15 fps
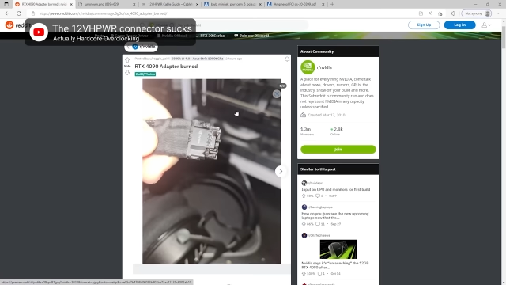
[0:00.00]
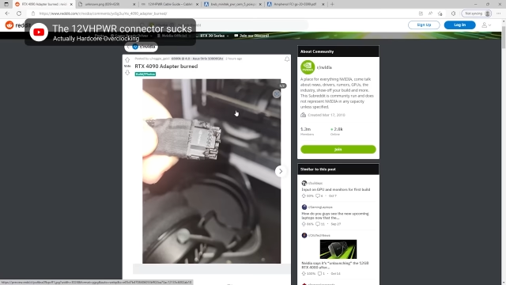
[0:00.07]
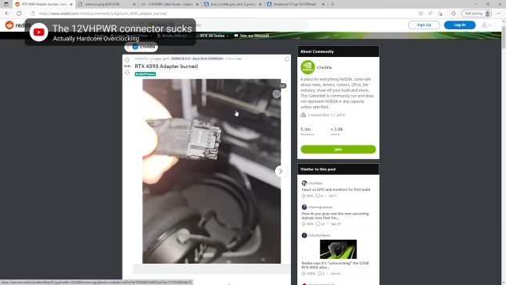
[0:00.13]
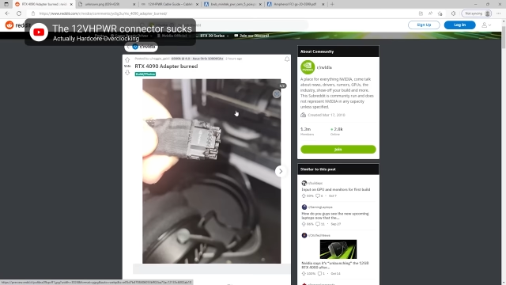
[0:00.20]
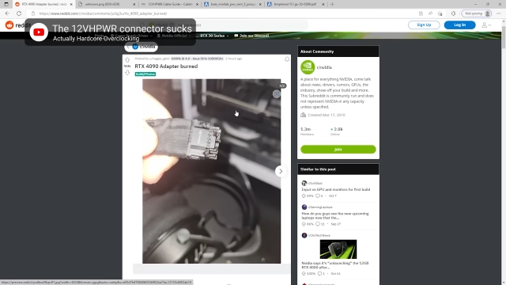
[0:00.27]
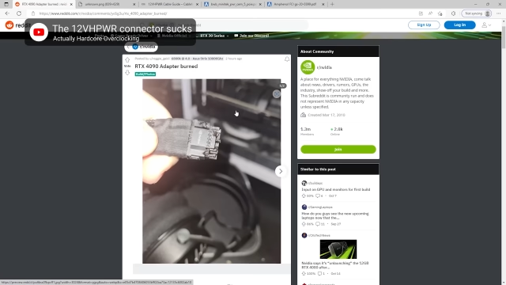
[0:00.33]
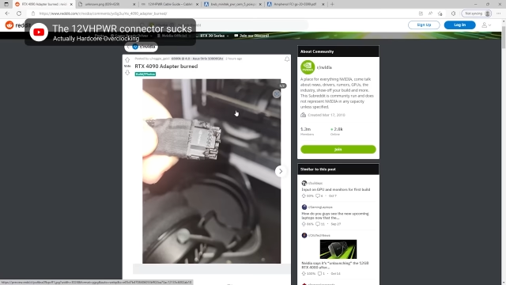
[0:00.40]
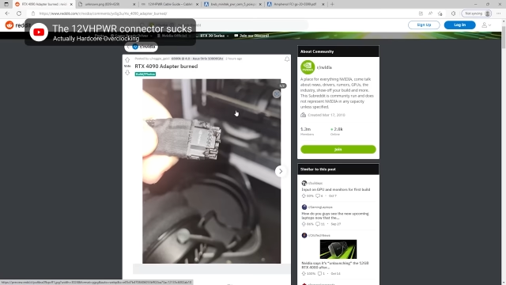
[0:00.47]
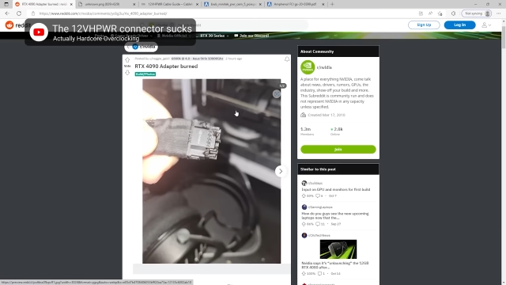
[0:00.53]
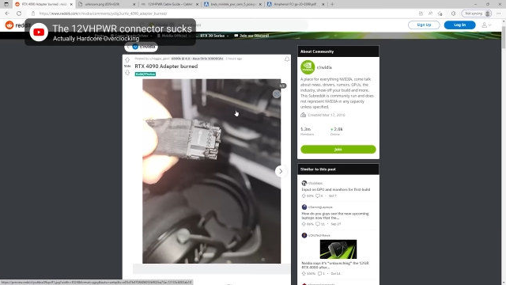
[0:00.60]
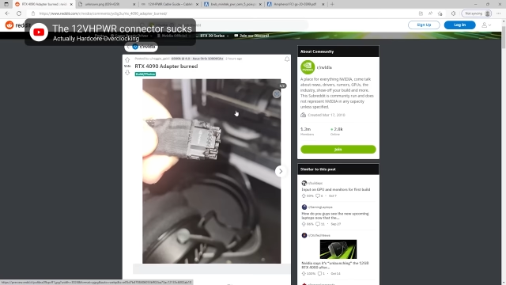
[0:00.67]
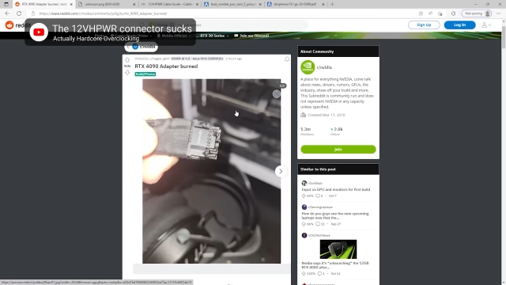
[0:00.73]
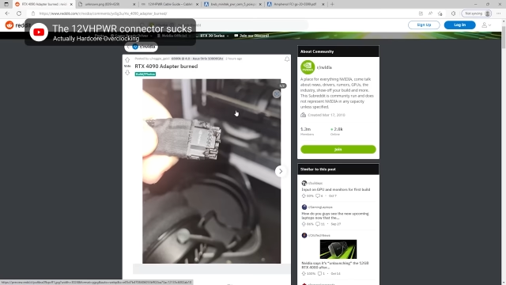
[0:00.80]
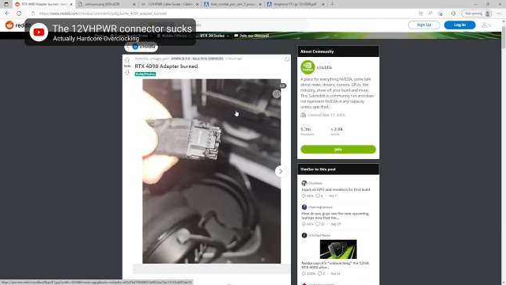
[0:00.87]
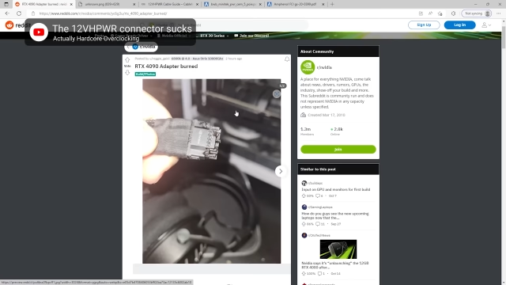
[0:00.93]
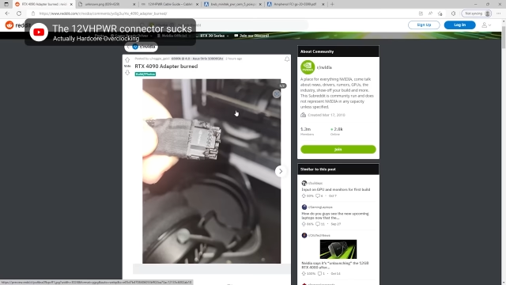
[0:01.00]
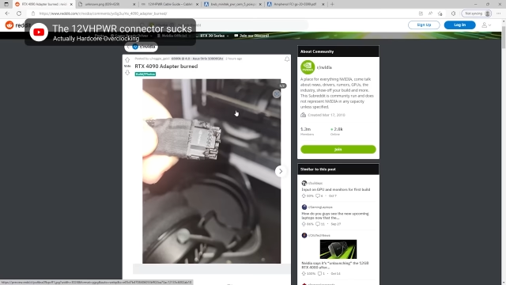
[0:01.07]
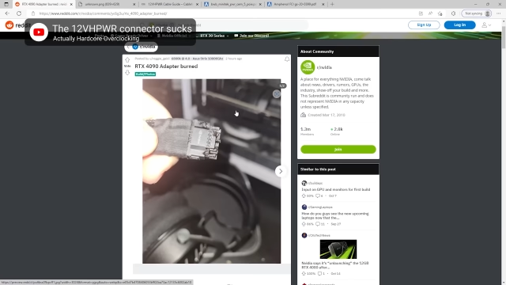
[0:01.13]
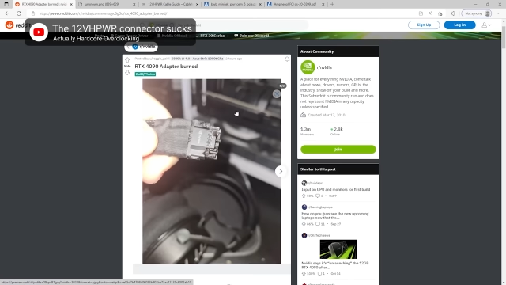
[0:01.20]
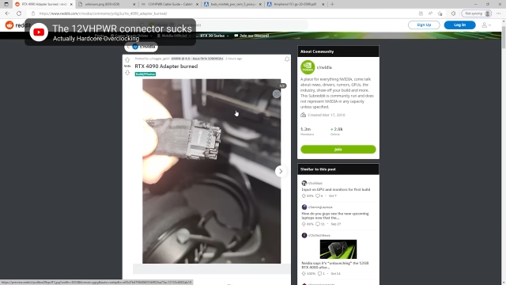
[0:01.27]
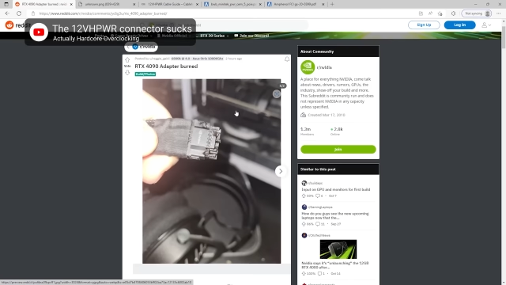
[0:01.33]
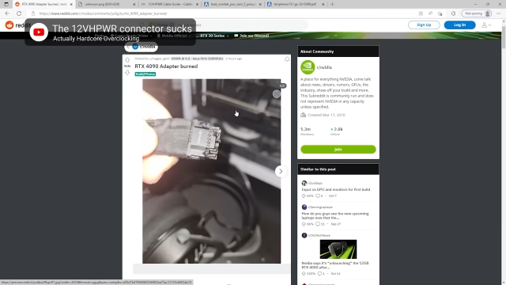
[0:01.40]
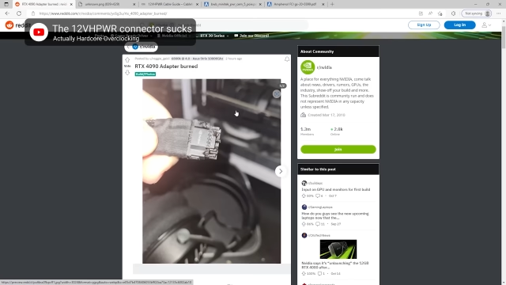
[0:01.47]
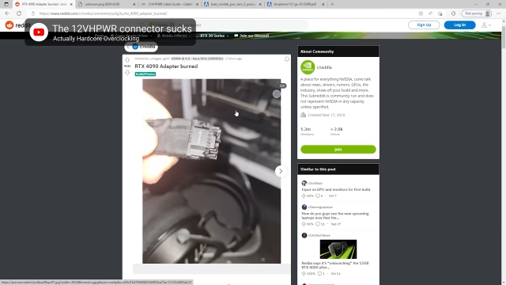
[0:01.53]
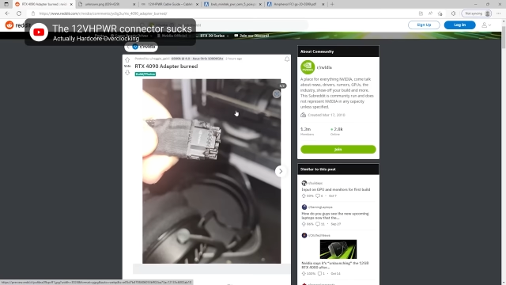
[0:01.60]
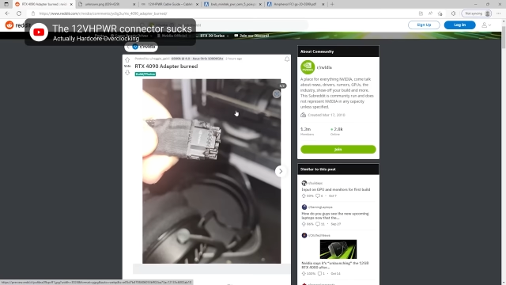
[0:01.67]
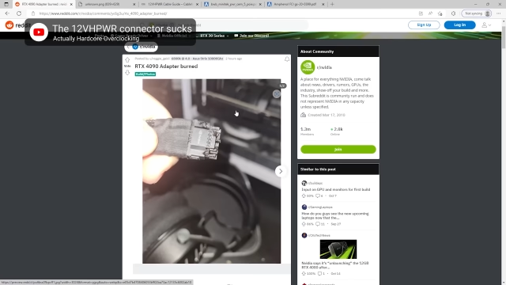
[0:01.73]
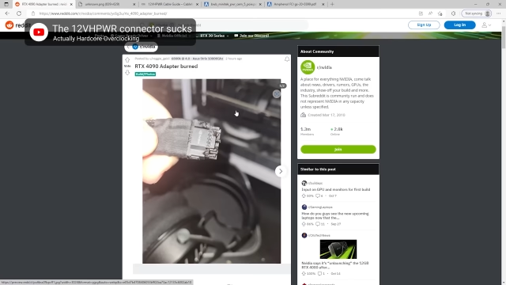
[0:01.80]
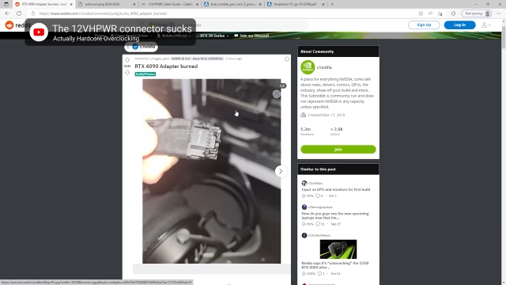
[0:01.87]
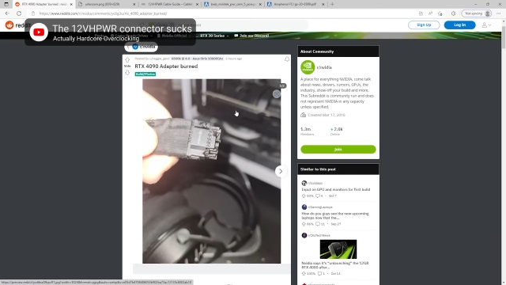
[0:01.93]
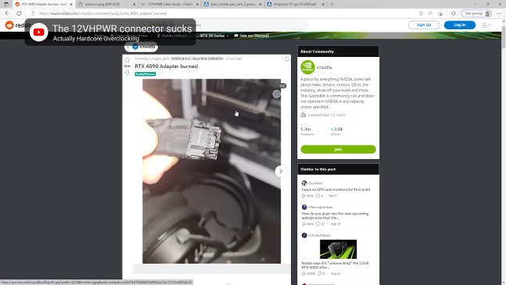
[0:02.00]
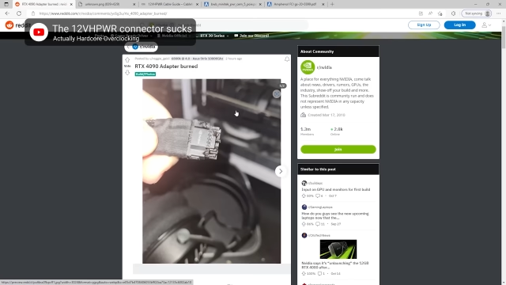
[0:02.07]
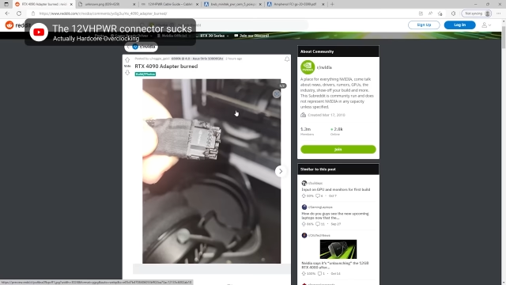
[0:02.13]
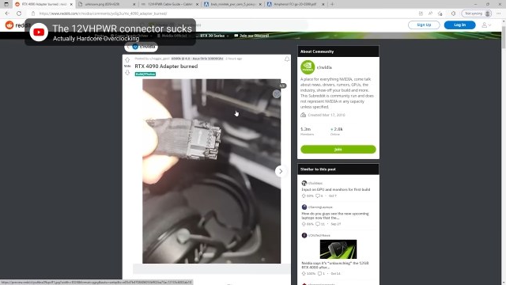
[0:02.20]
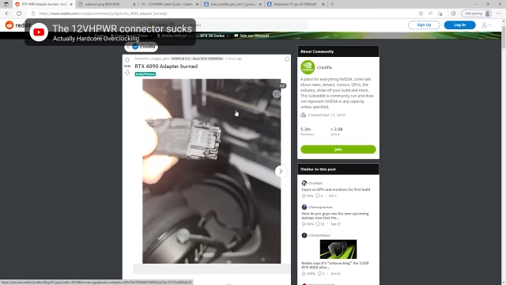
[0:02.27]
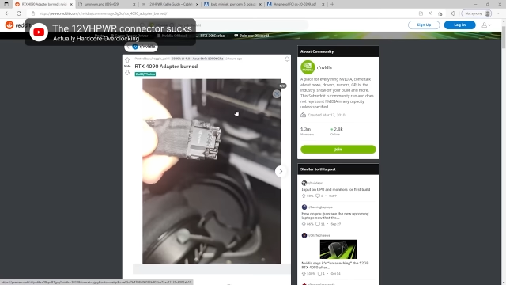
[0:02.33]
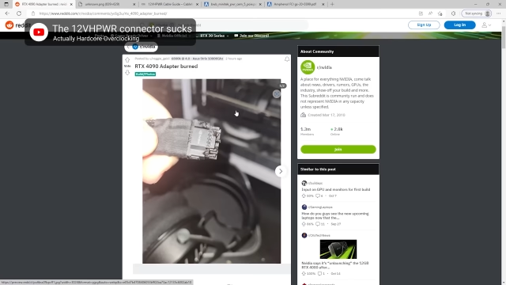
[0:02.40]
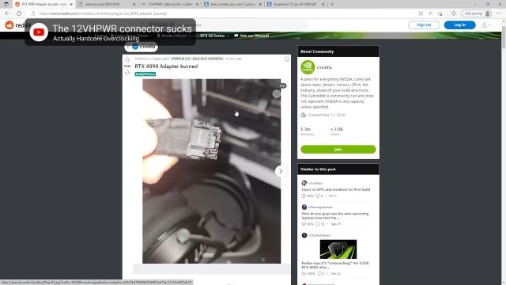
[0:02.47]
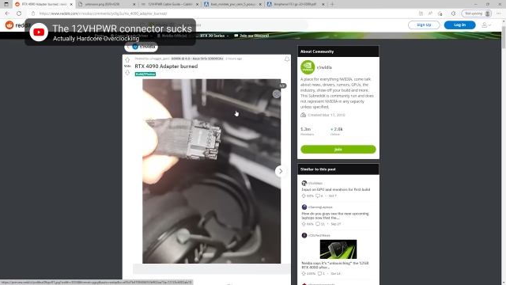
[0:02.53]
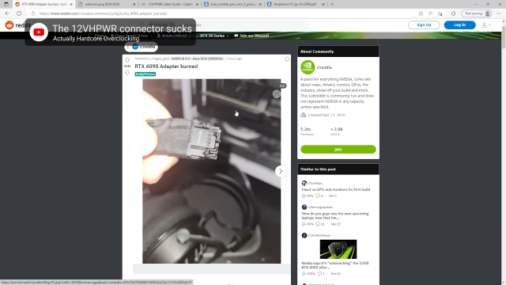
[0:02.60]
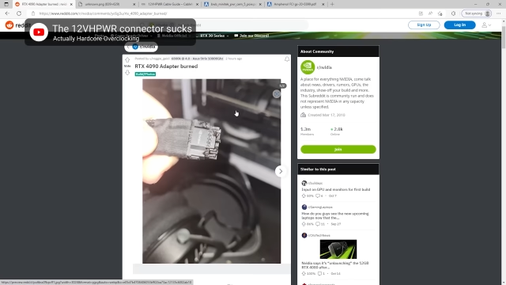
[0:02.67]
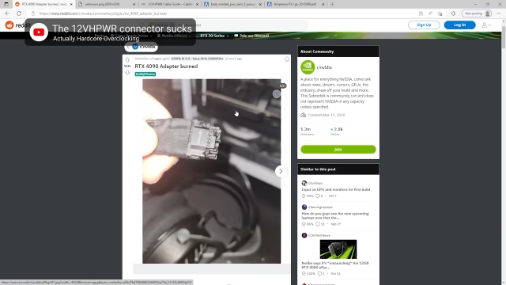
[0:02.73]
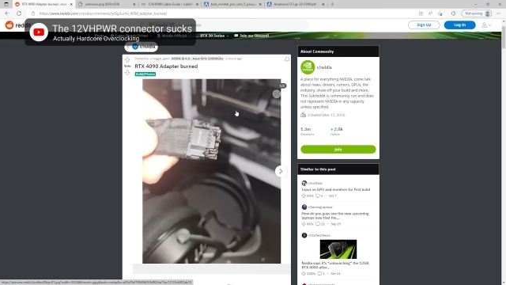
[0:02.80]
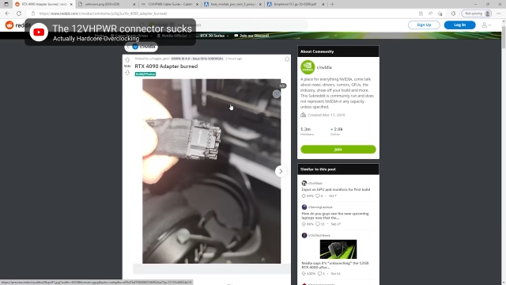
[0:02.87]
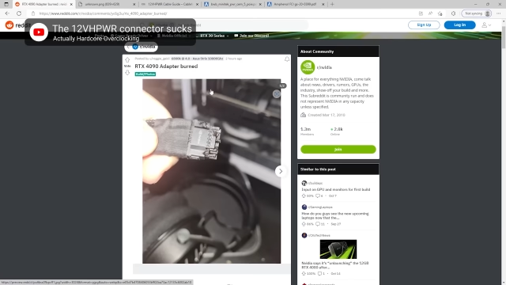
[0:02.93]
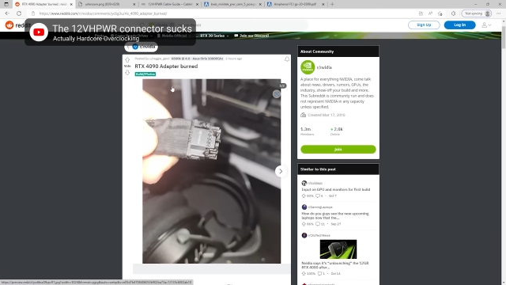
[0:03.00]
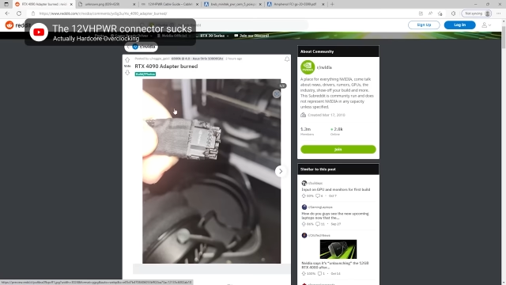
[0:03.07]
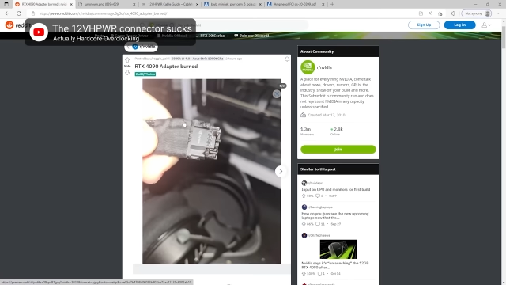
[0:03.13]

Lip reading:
Nobody's mouth can be seen.